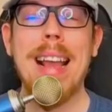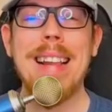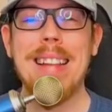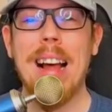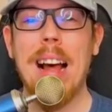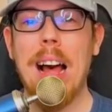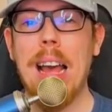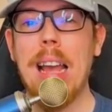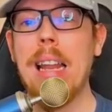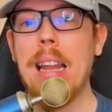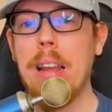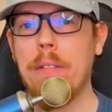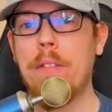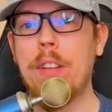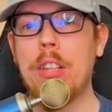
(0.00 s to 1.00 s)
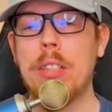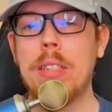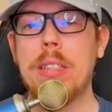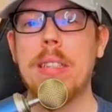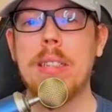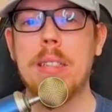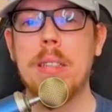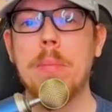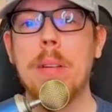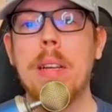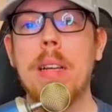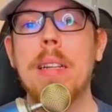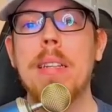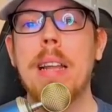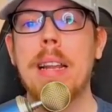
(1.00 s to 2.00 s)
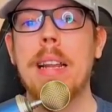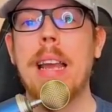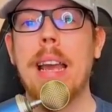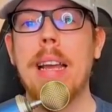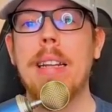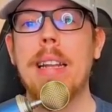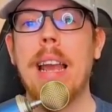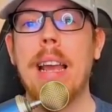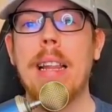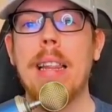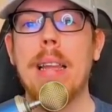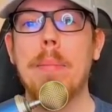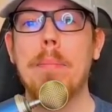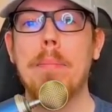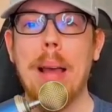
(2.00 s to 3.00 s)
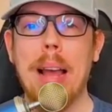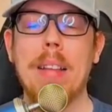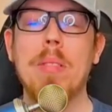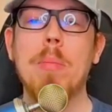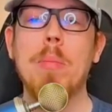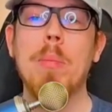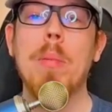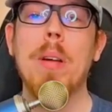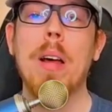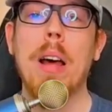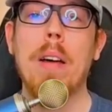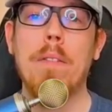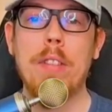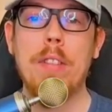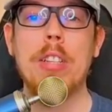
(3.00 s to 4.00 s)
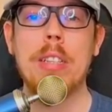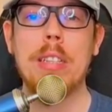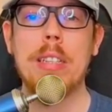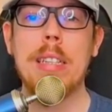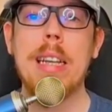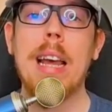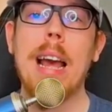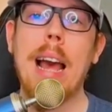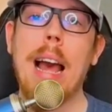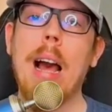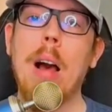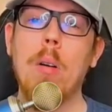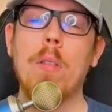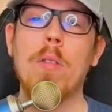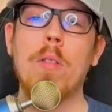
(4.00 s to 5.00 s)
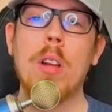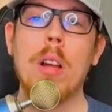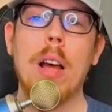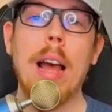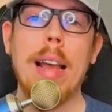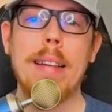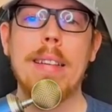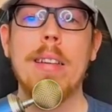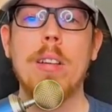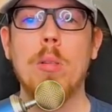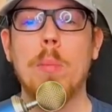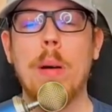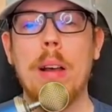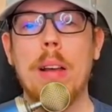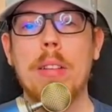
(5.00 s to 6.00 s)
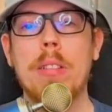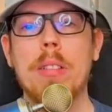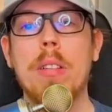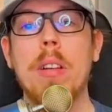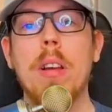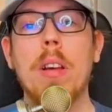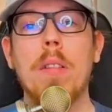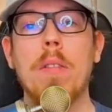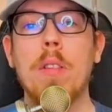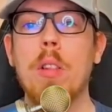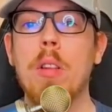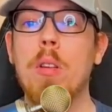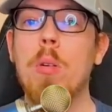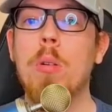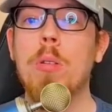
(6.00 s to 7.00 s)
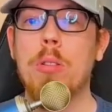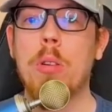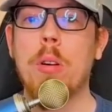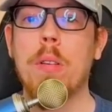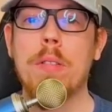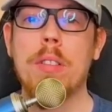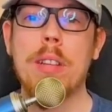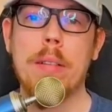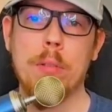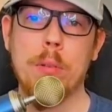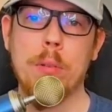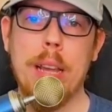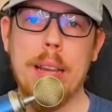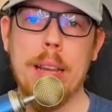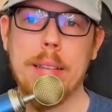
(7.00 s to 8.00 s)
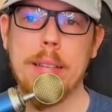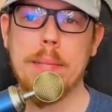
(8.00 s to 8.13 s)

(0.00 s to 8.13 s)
a highly efficient system dedicated to getting the maximum efficiency out of a single person for the course of several years.